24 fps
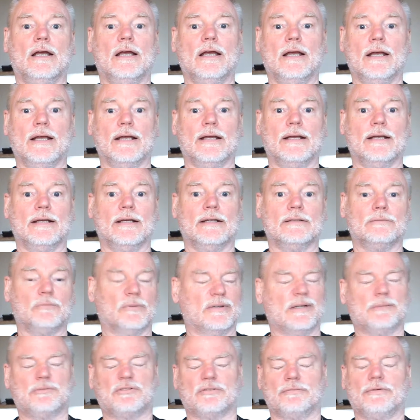is,
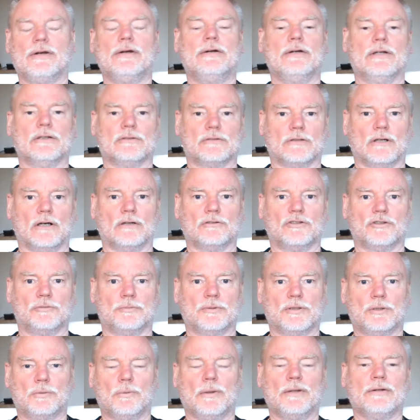well, there was various answers,
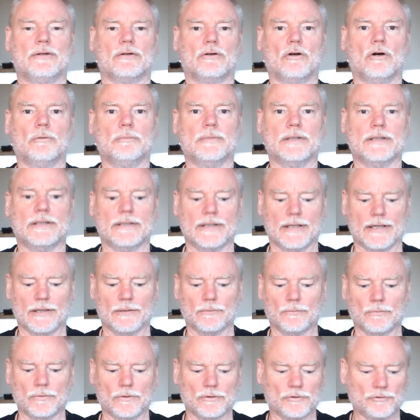but the one that got me in the
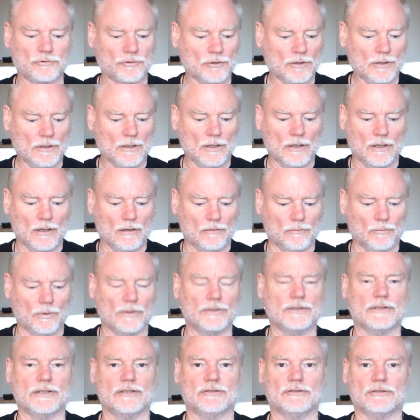end was,
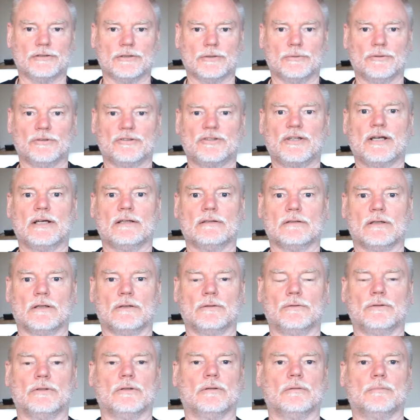what you need to do is
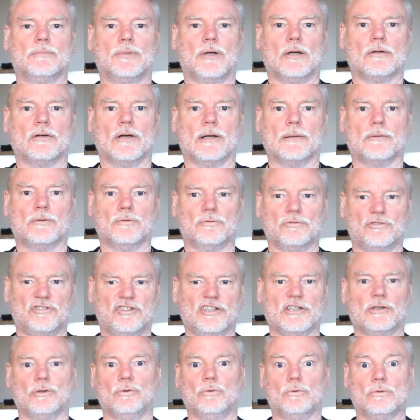download a program called
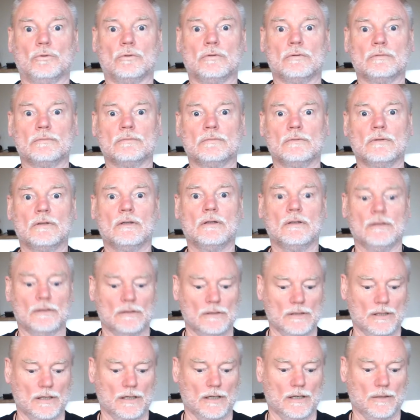Sigil,
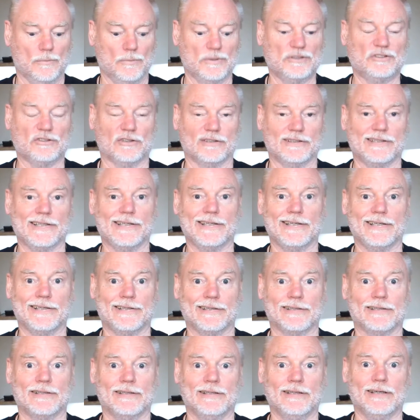which I
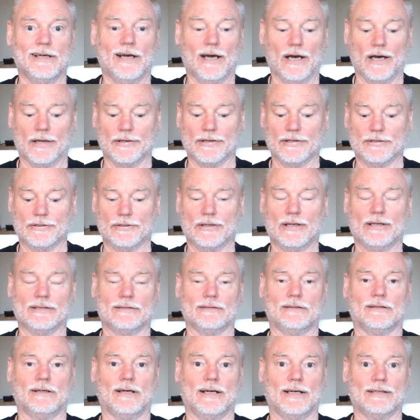did, and then
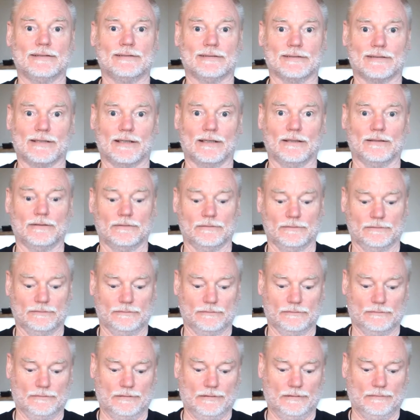I had to go
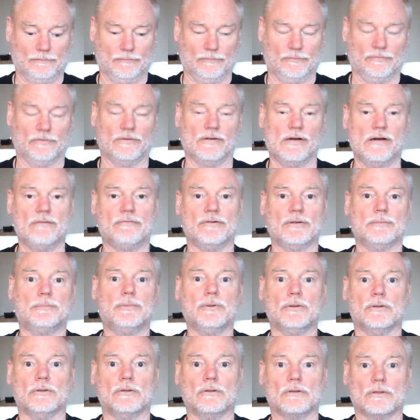for every
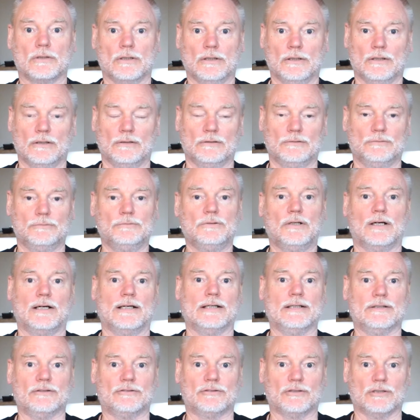book
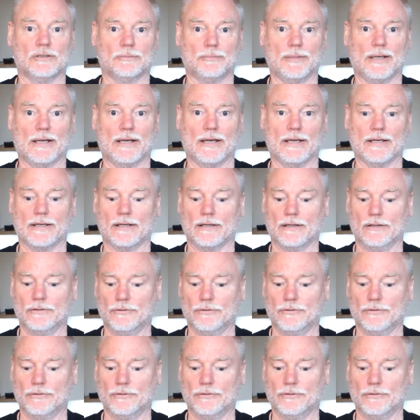right into the back.